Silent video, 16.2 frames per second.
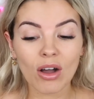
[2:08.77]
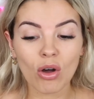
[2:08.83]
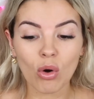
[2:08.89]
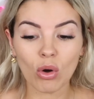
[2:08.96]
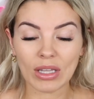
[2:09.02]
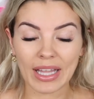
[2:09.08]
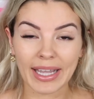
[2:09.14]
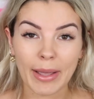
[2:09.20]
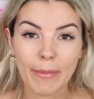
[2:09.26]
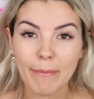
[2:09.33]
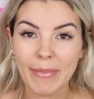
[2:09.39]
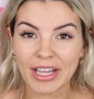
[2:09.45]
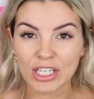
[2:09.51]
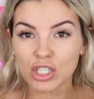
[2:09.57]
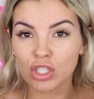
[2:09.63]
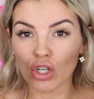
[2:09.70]
or like a
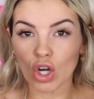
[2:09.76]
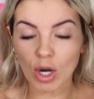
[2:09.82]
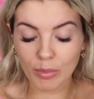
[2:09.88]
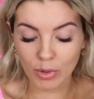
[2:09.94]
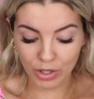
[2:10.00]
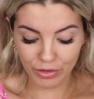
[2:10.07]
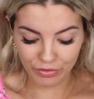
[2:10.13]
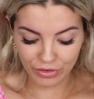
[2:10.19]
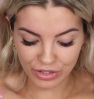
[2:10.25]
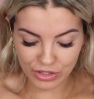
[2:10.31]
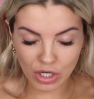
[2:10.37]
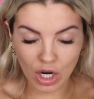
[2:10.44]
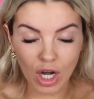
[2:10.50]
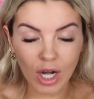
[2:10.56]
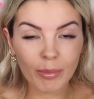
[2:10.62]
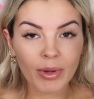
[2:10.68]
mesh top over the
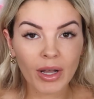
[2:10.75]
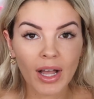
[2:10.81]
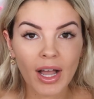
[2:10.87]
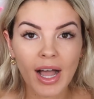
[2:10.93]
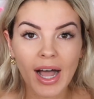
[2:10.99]
top.